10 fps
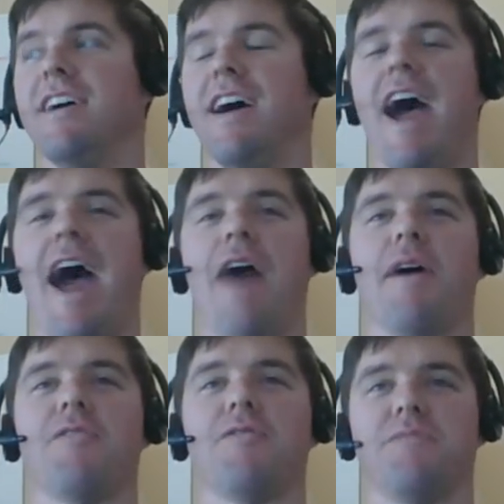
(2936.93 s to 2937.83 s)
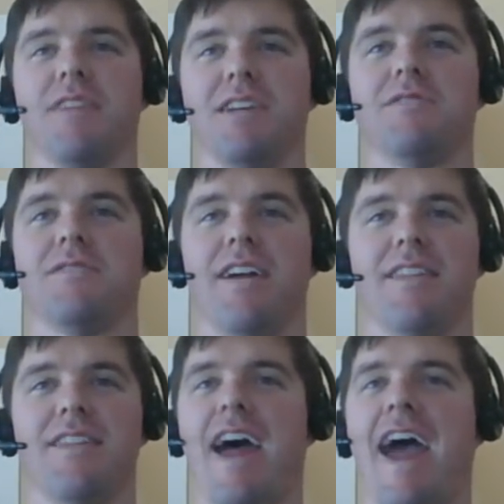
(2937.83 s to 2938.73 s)
however the
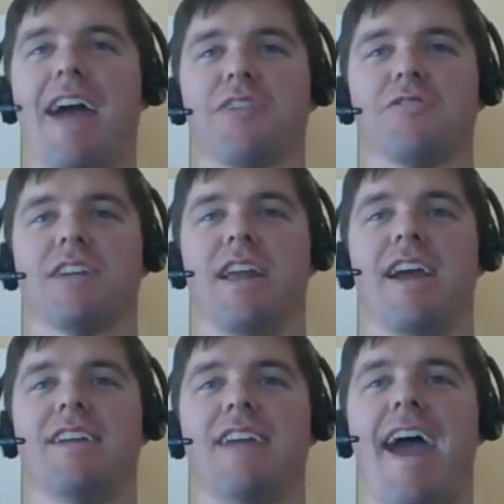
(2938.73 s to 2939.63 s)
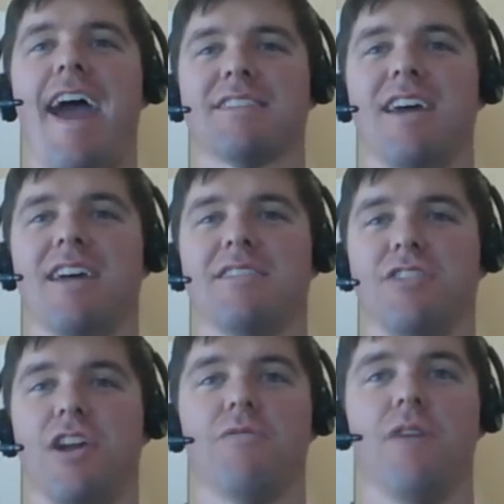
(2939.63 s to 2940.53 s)
hackers get in to access,
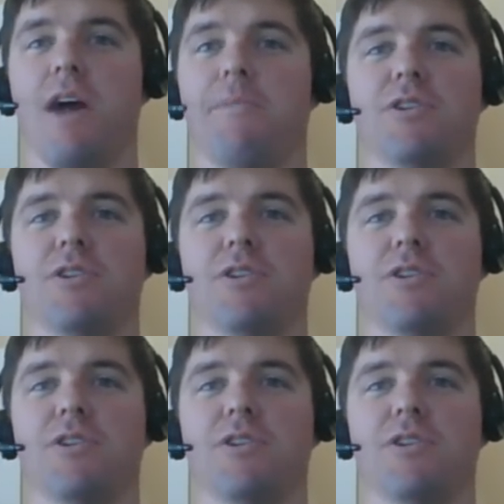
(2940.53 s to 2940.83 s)
a bunch of